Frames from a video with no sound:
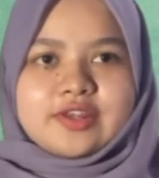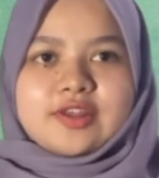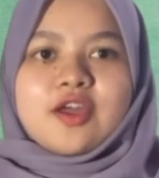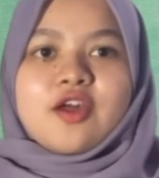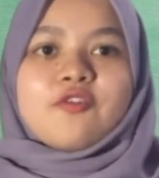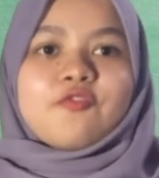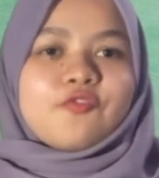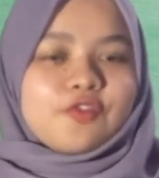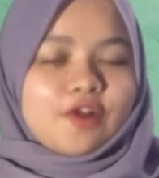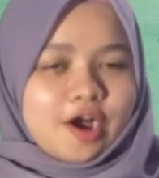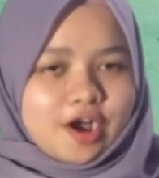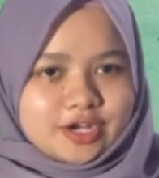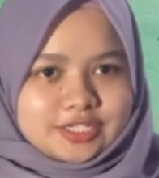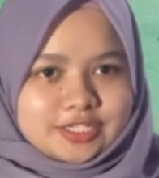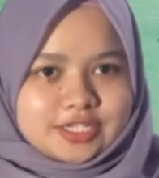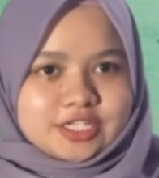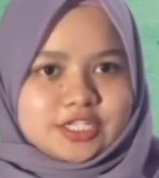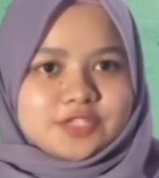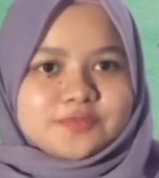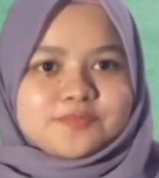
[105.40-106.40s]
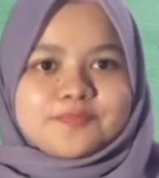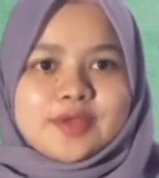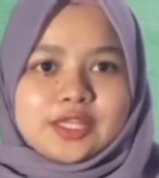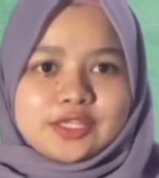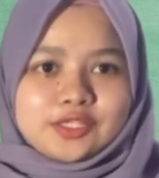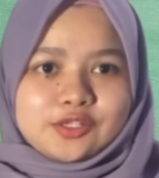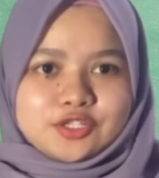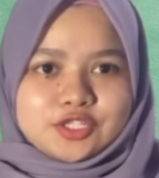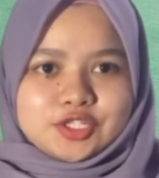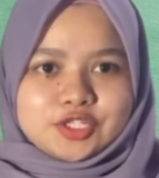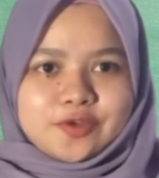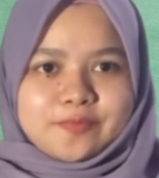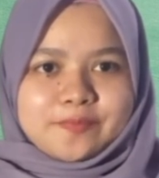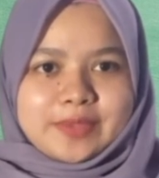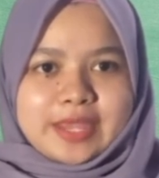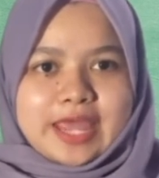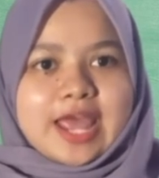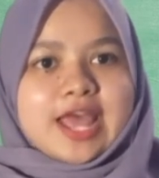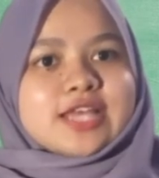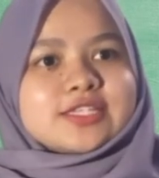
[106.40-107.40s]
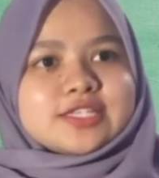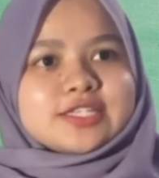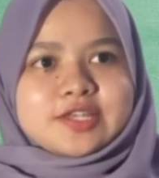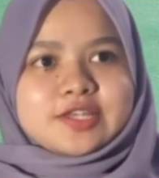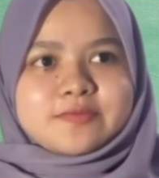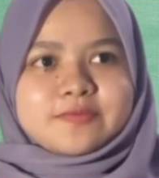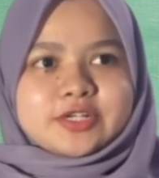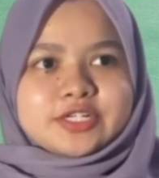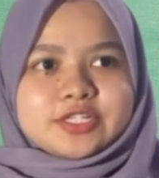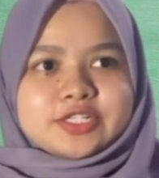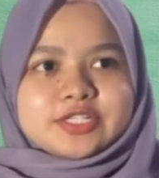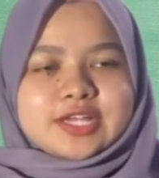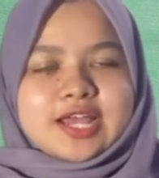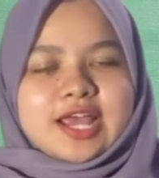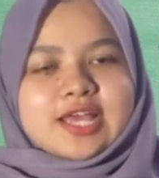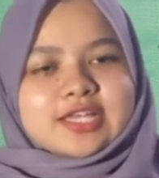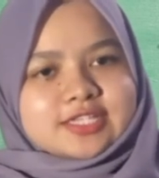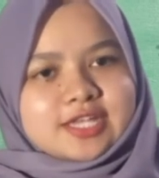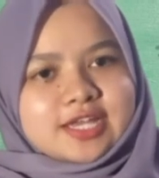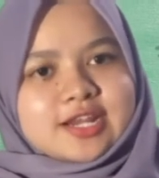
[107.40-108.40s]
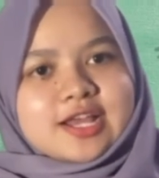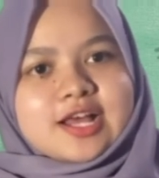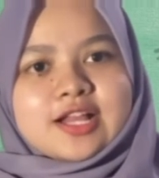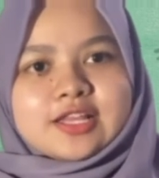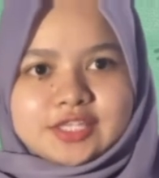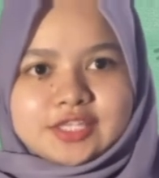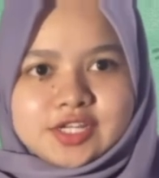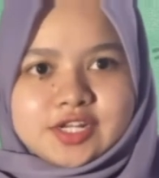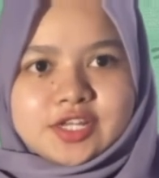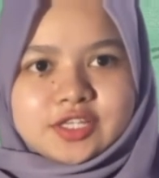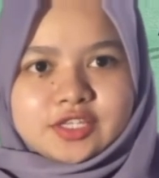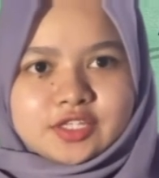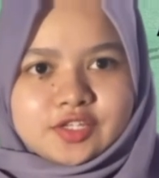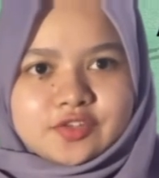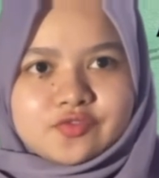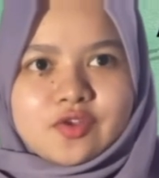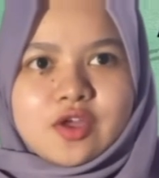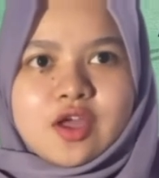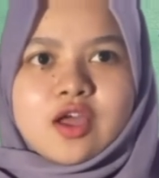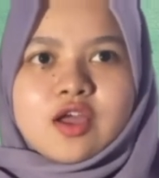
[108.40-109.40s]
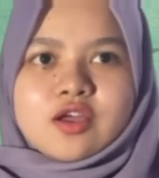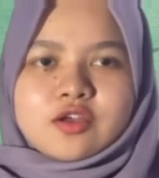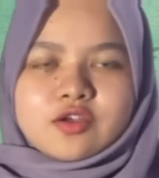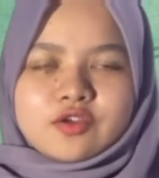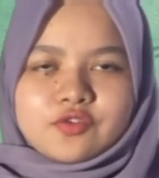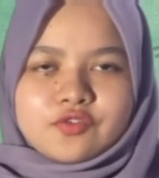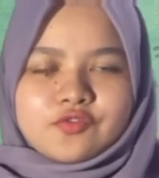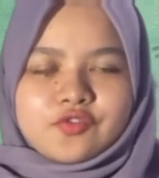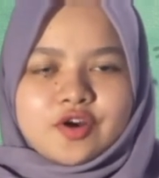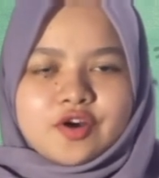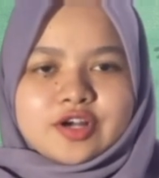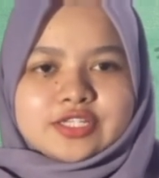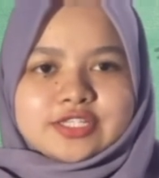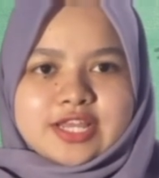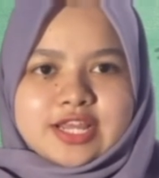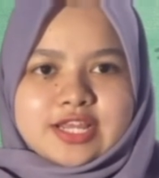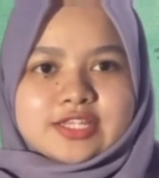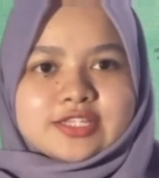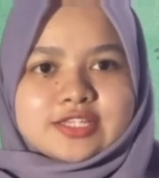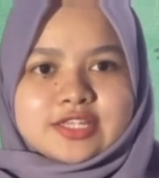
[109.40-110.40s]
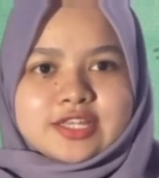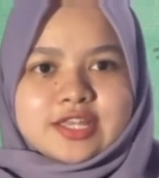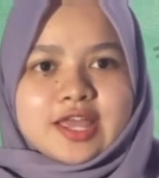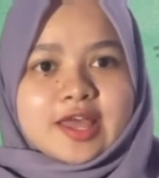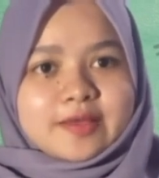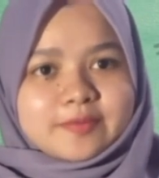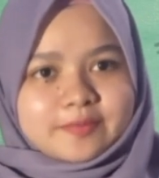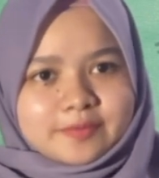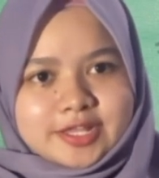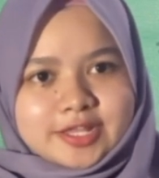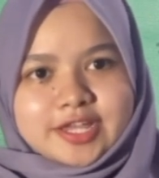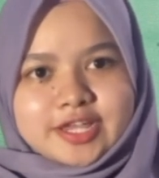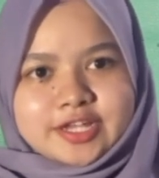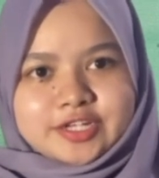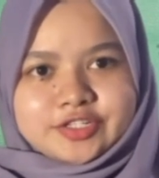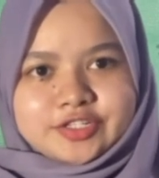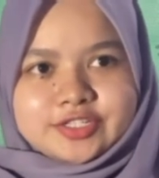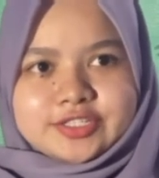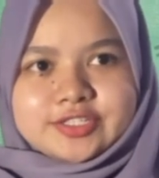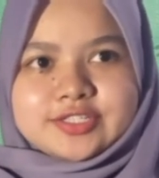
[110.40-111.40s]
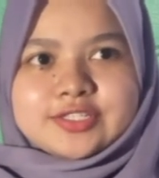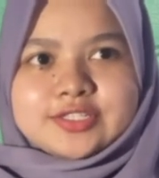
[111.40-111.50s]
fluorescence spectroscopy has emerged as an alternative for sensing applications.